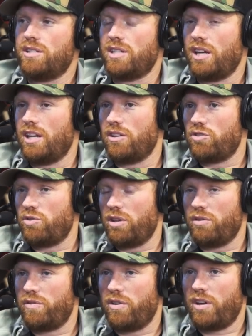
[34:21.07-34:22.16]
staying in the
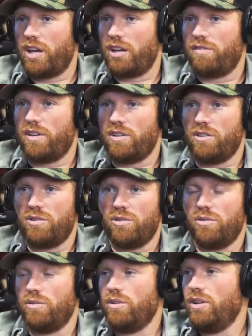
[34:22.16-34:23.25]
trailer for a night if they need
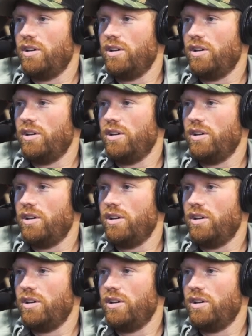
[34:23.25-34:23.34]
to.